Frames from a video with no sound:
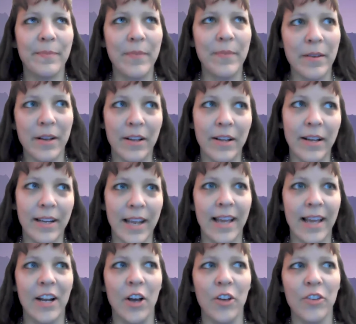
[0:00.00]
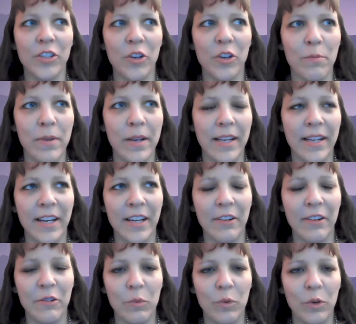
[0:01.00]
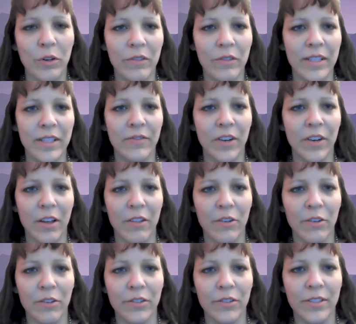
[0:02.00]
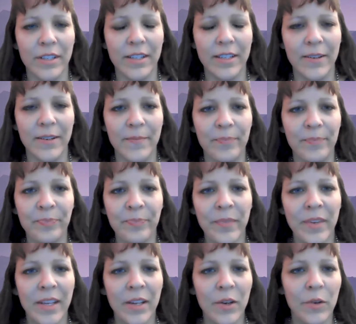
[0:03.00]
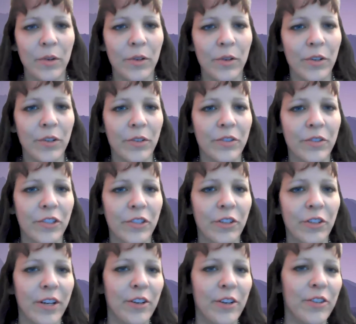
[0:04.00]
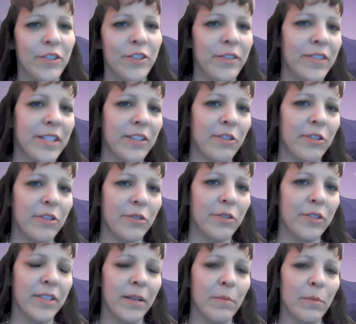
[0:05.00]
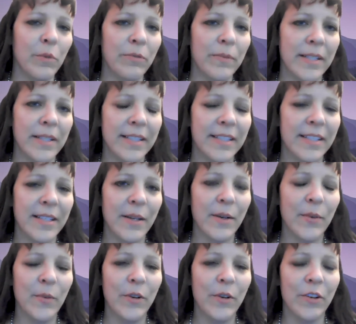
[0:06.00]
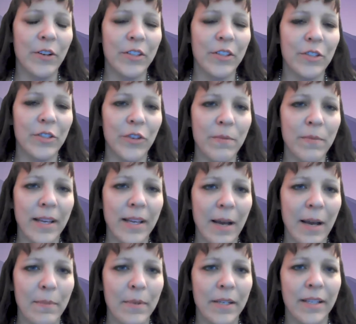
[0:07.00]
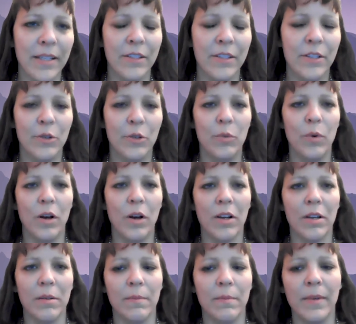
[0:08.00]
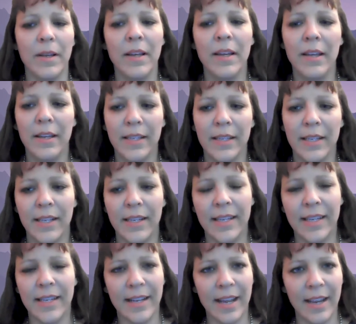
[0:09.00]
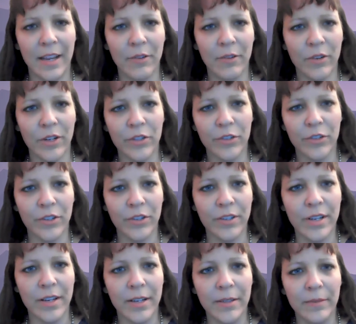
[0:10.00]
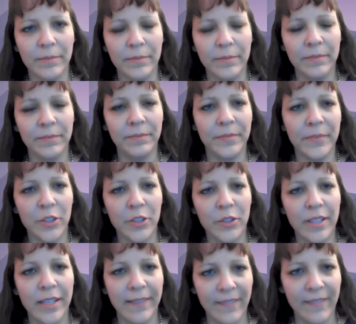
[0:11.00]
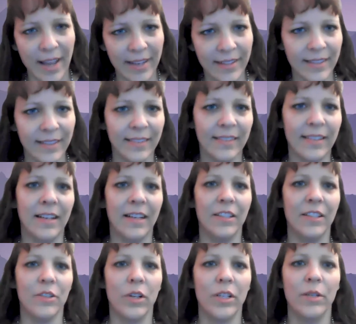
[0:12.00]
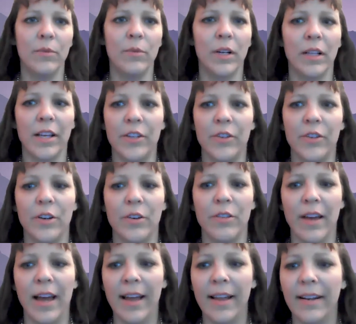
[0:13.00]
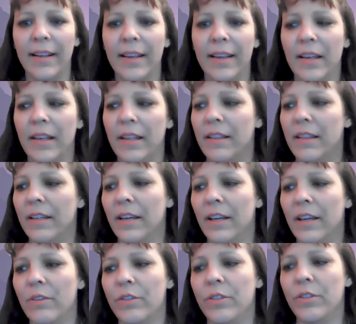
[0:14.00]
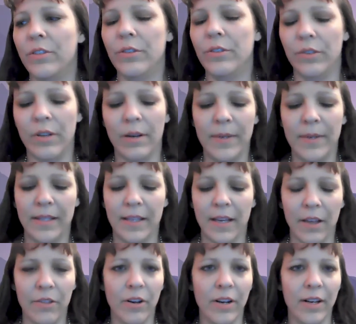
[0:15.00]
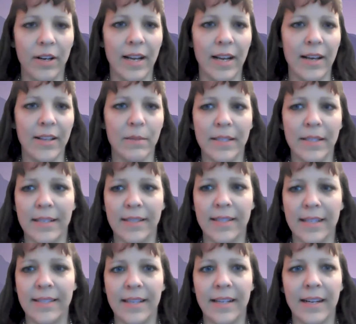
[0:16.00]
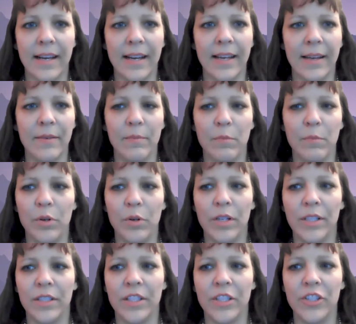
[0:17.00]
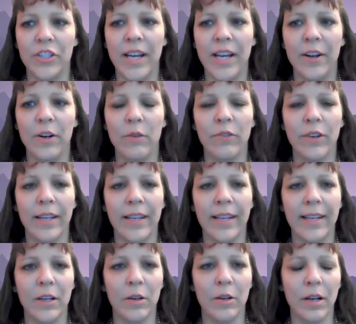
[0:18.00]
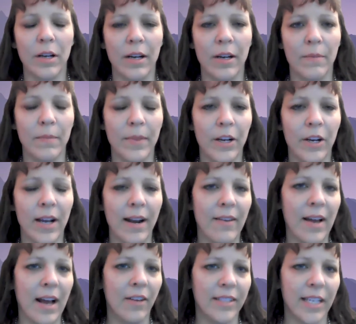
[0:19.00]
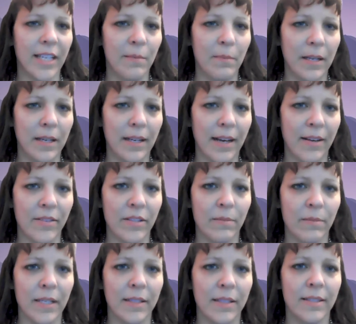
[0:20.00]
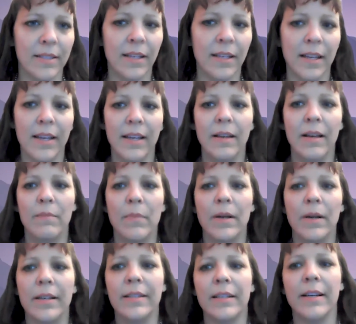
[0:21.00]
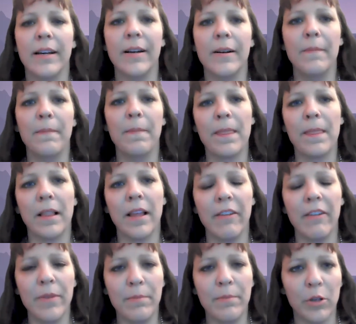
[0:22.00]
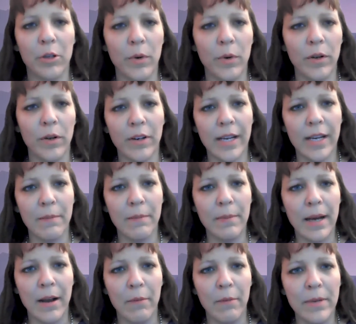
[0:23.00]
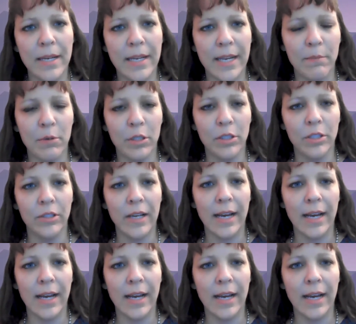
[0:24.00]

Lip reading: Again, also being kind of one of these fathers or generators of the zero suicide movement. So we're extremely happy to welcome Keegan and Richard to the event. So I did want to let you know that. The other two, the other announcements, as I said, I put into the chat over here, they're kind of housekeeping announcements, but a lot of people are wondering about being able to